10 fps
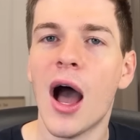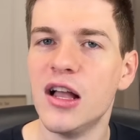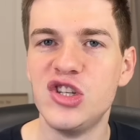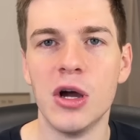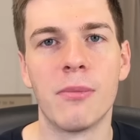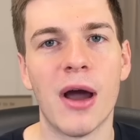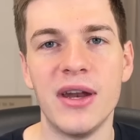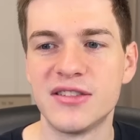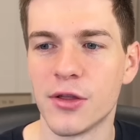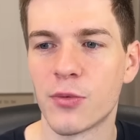Jaylen Brown
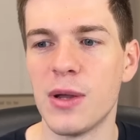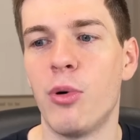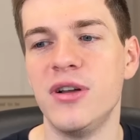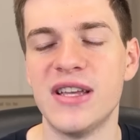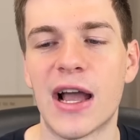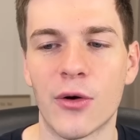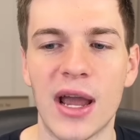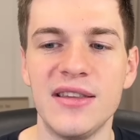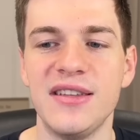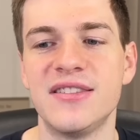hits a 3-point dagger,
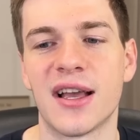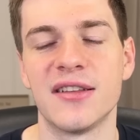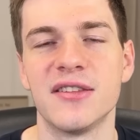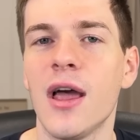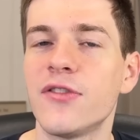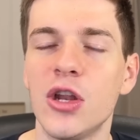18 seconds left.